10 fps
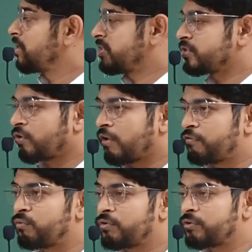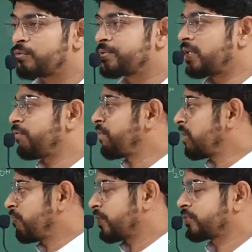Since all four groups are
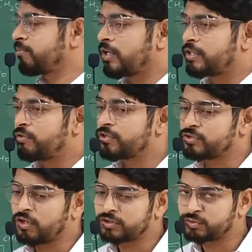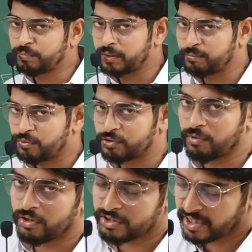different, first molecule is not
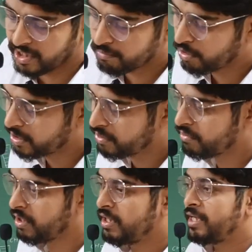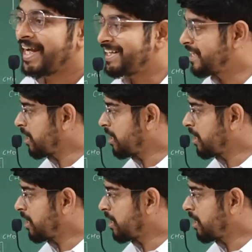superimposable on the second molecule and